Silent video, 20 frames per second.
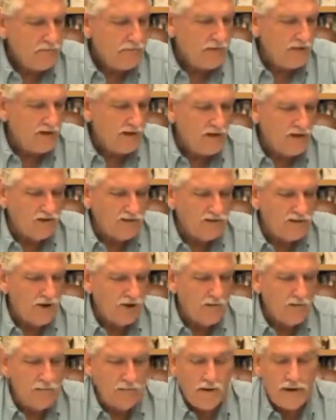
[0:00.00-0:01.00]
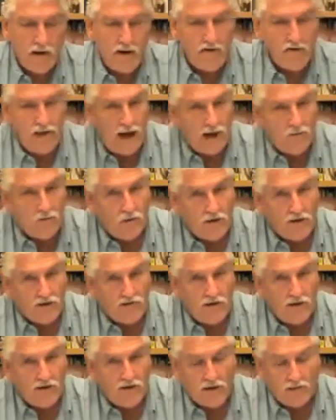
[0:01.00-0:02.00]
You know, so the parathyroid
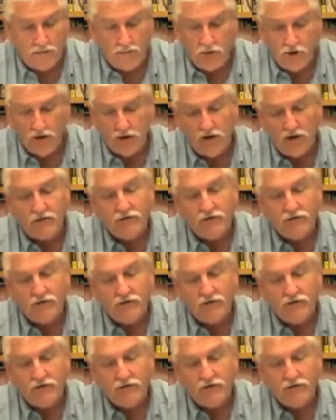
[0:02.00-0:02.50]
is very important.